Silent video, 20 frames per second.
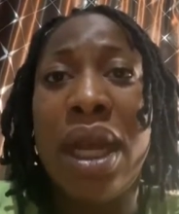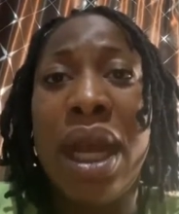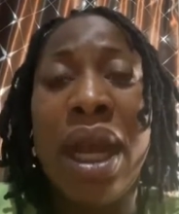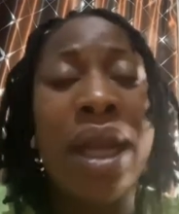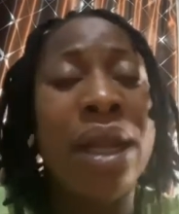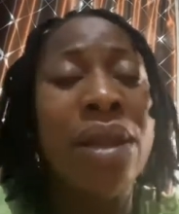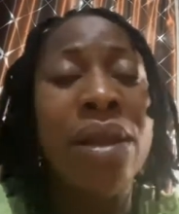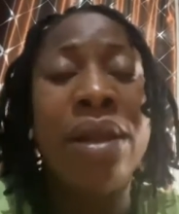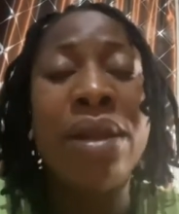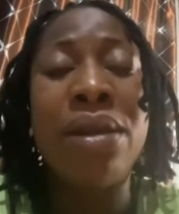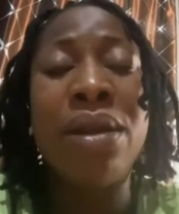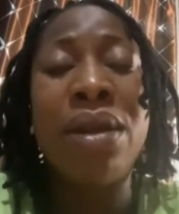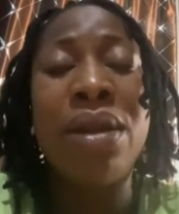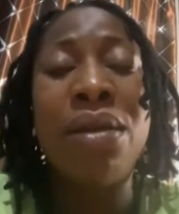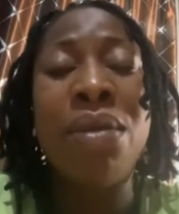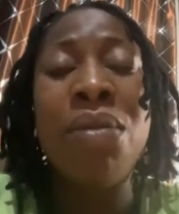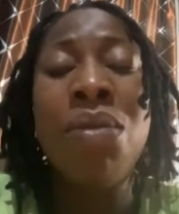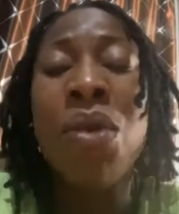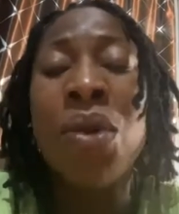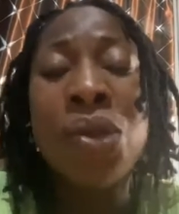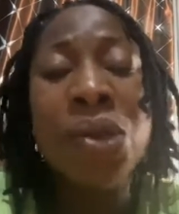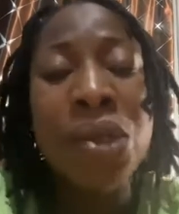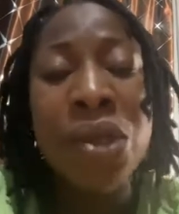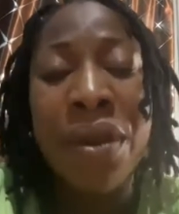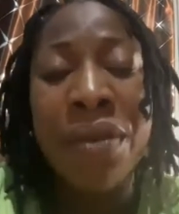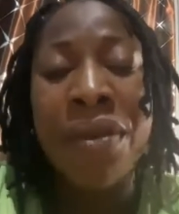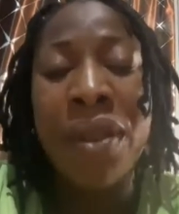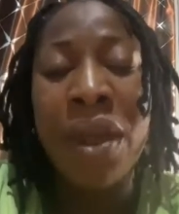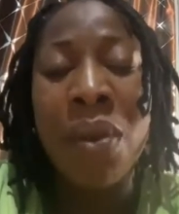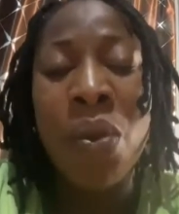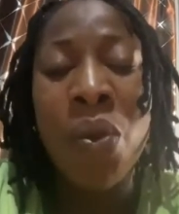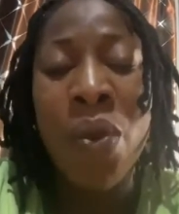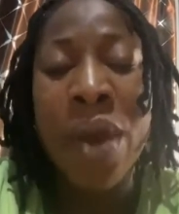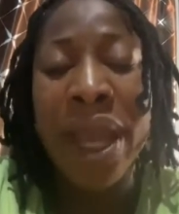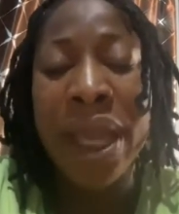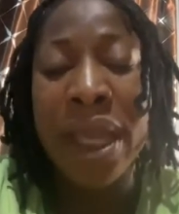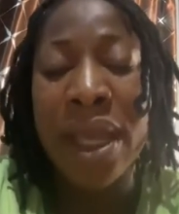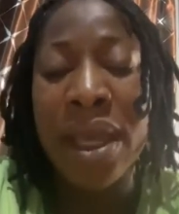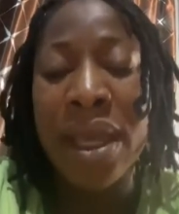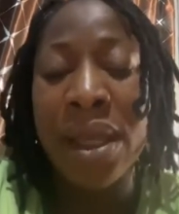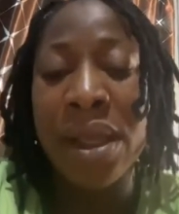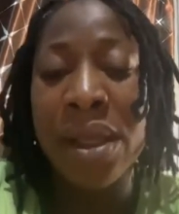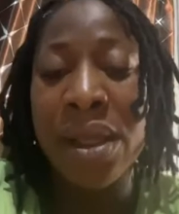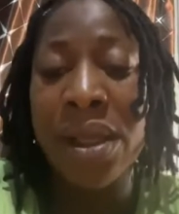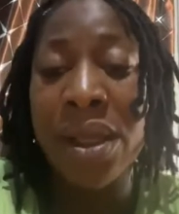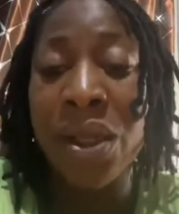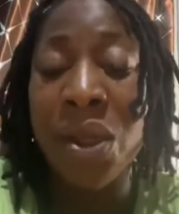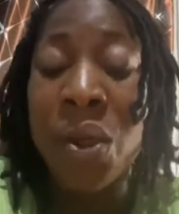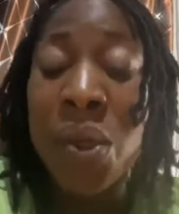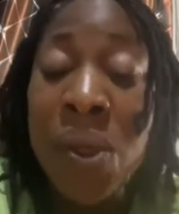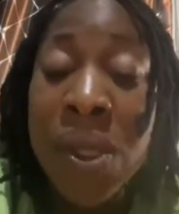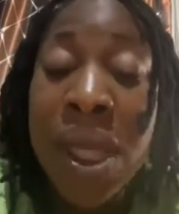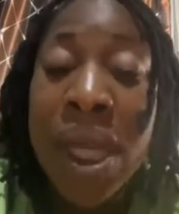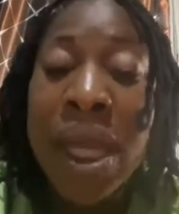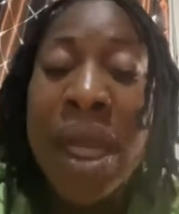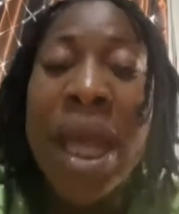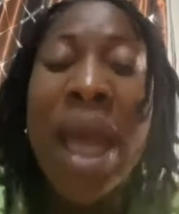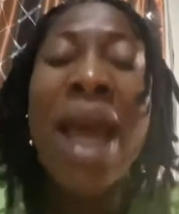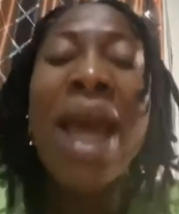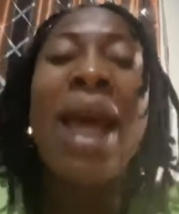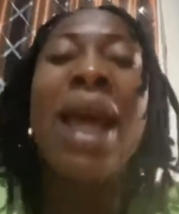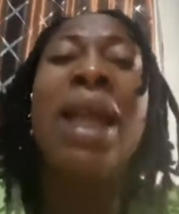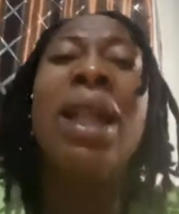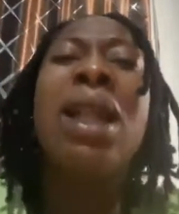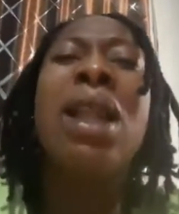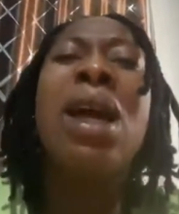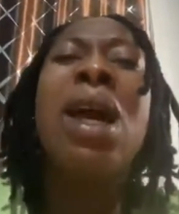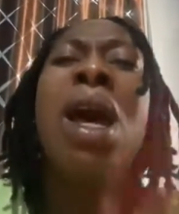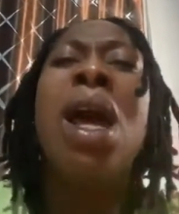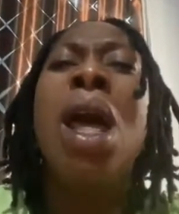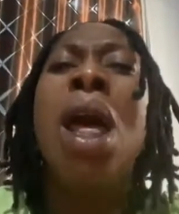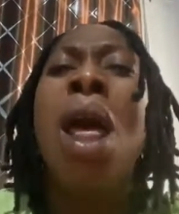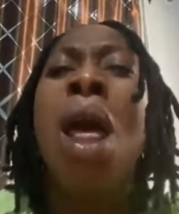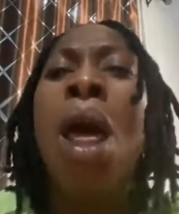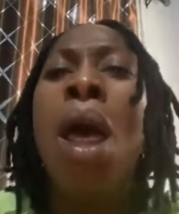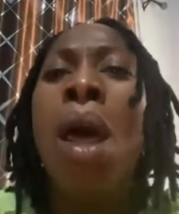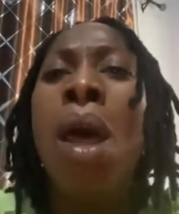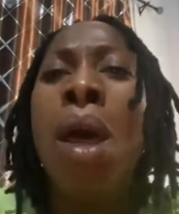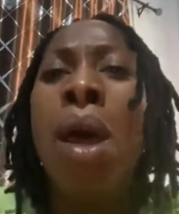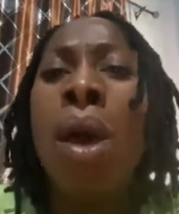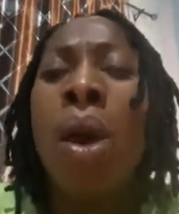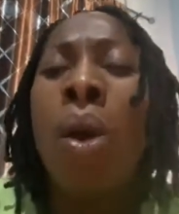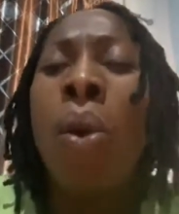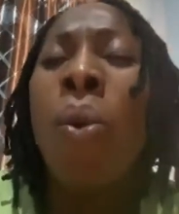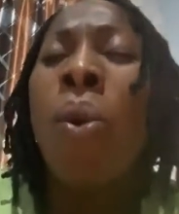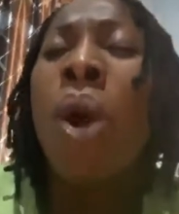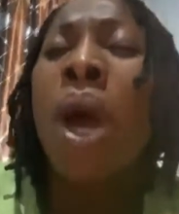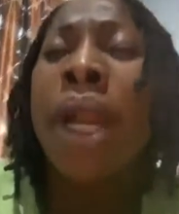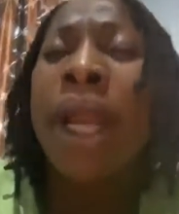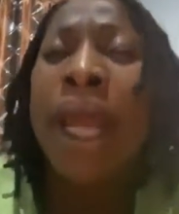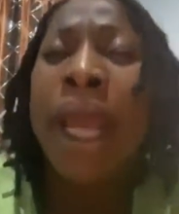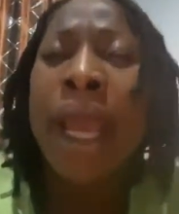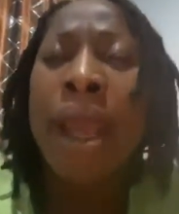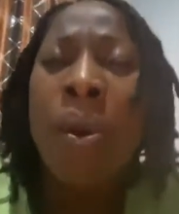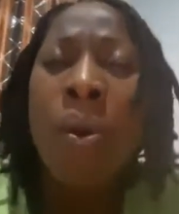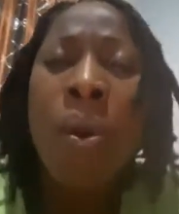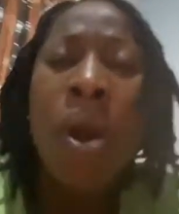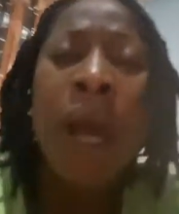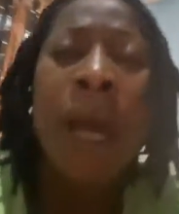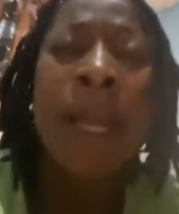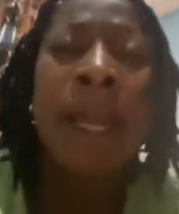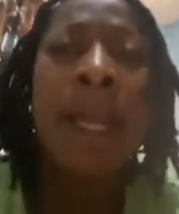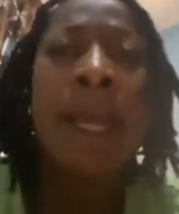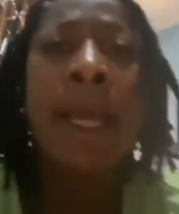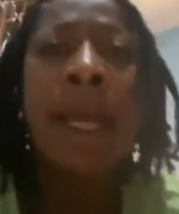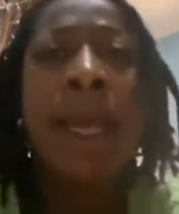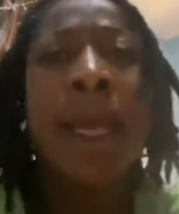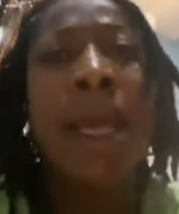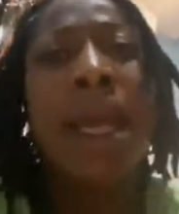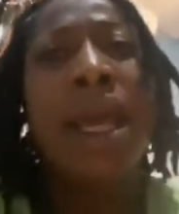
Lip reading: And most of them were killed using L1A1